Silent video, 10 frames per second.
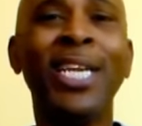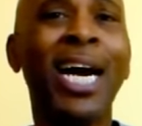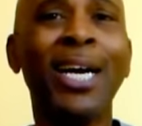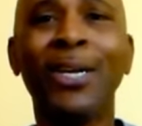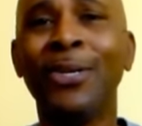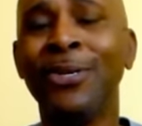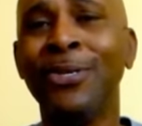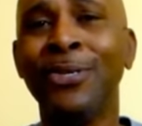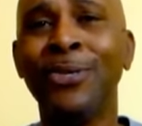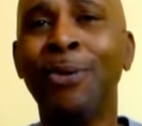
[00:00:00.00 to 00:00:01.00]

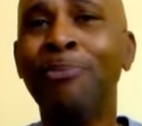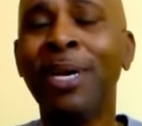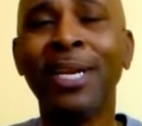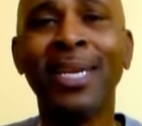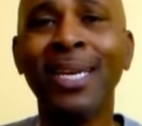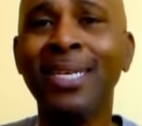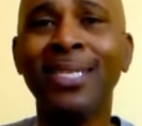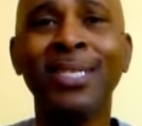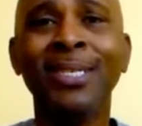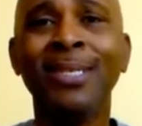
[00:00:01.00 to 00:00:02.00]
doctors or
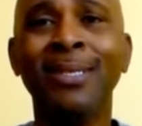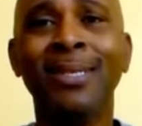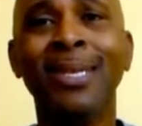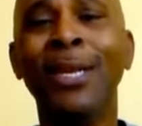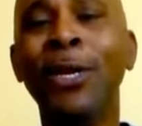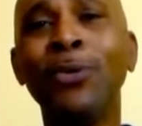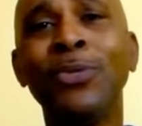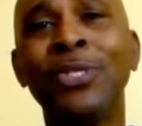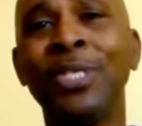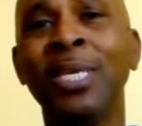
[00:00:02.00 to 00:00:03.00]
medications and
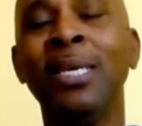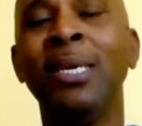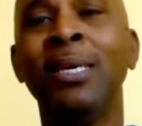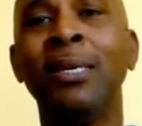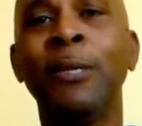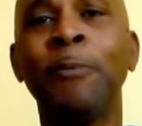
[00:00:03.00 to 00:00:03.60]
no sin.